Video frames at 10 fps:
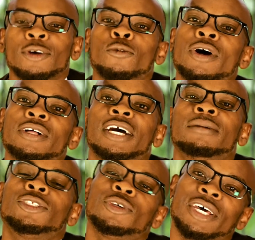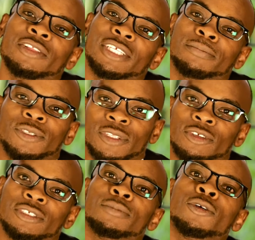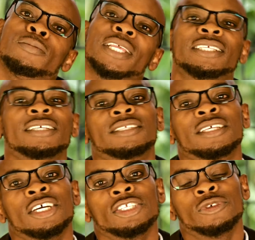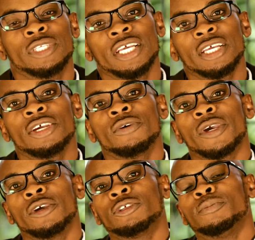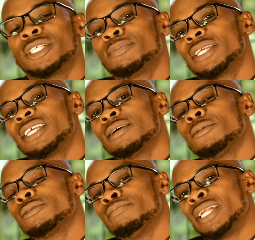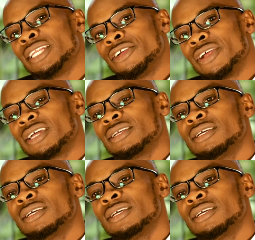Welcome to Health Tips with Dr. Moreblessings. Today we're going to be speaking about malaria.